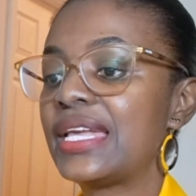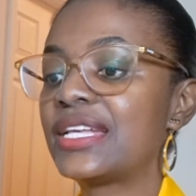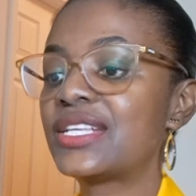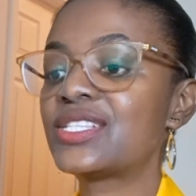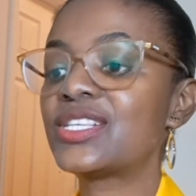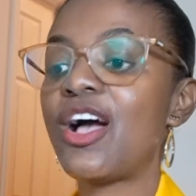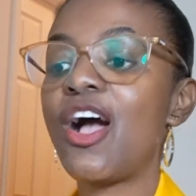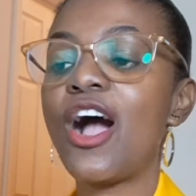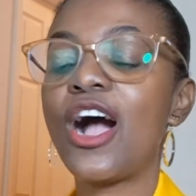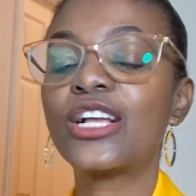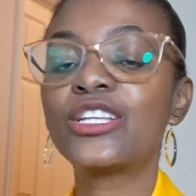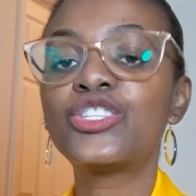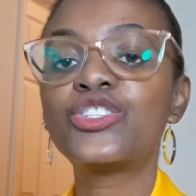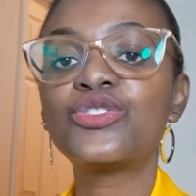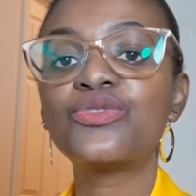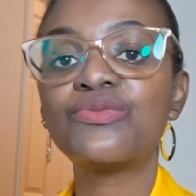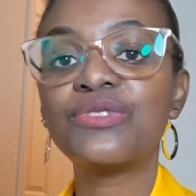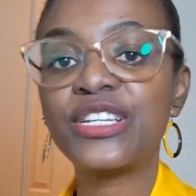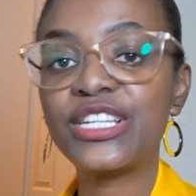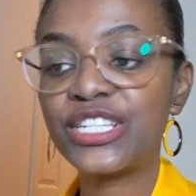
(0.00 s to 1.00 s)
is hard
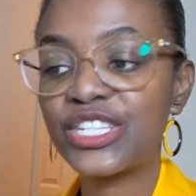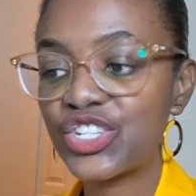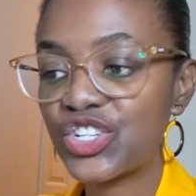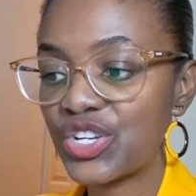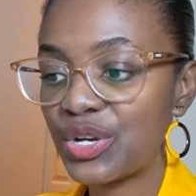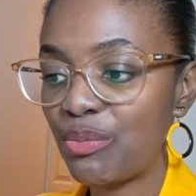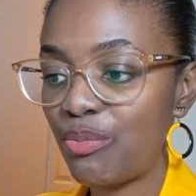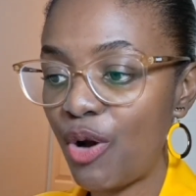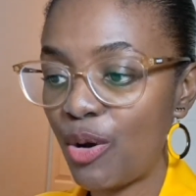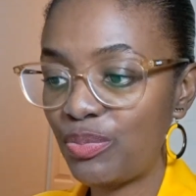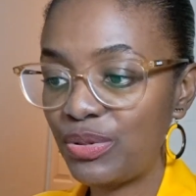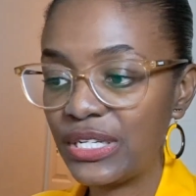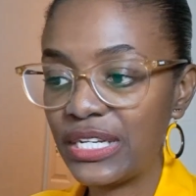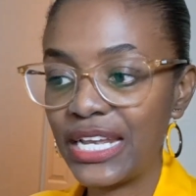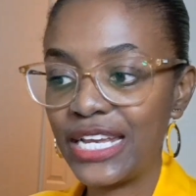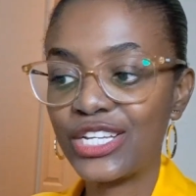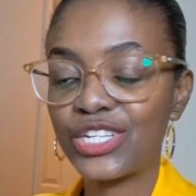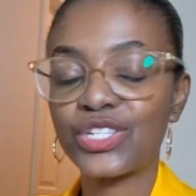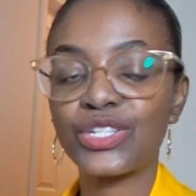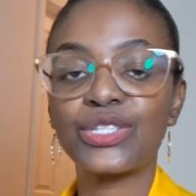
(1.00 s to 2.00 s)
to reach
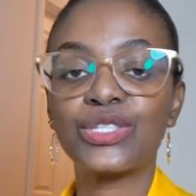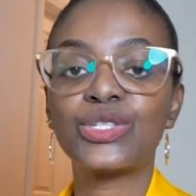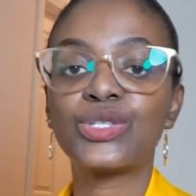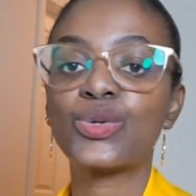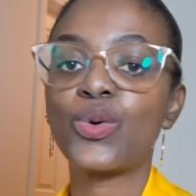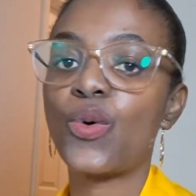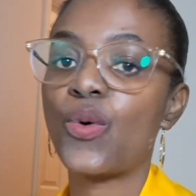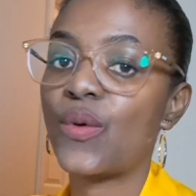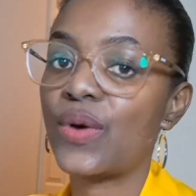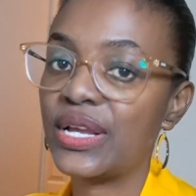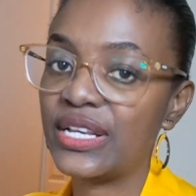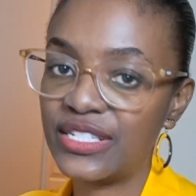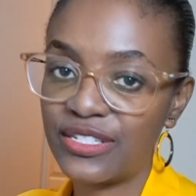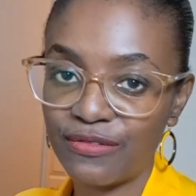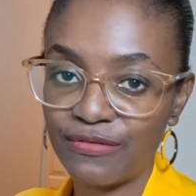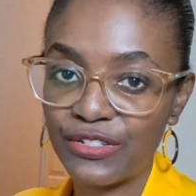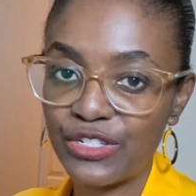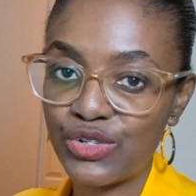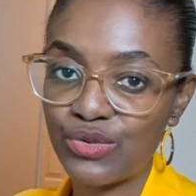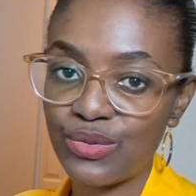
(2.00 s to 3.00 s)
populations or
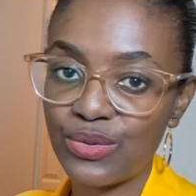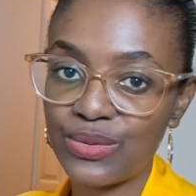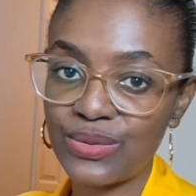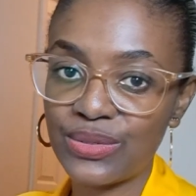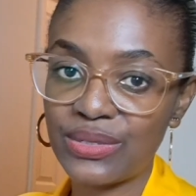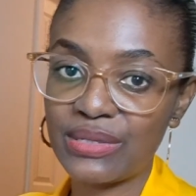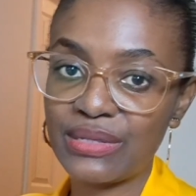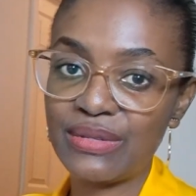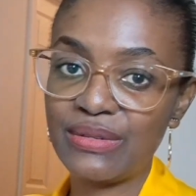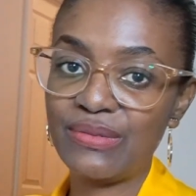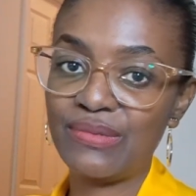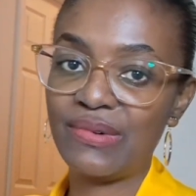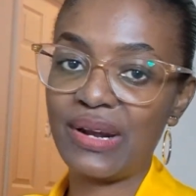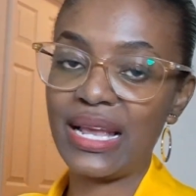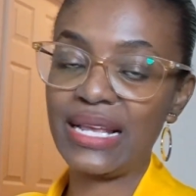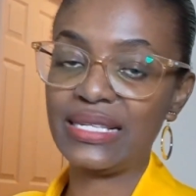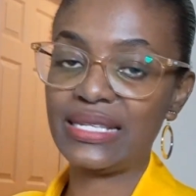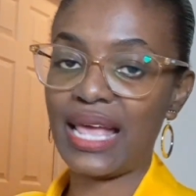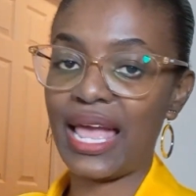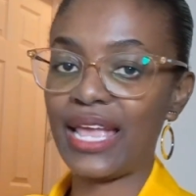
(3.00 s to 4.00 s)
individuals, right?